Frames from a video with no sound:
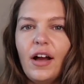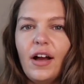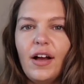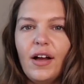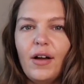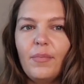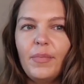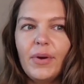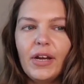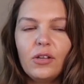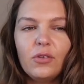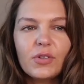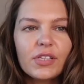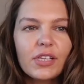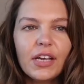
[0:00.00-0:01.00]
but
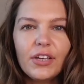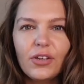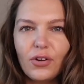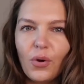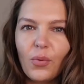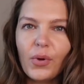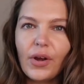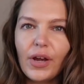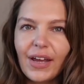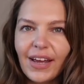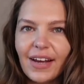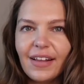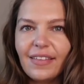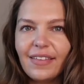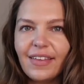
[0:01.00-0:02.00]
it looks like you're not wearing
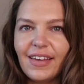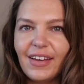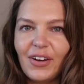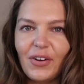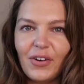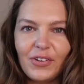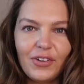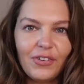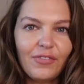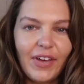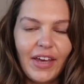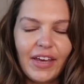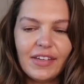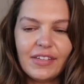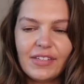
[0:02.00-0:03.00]
anything on your
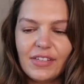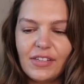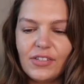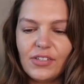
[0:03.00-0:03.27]
face.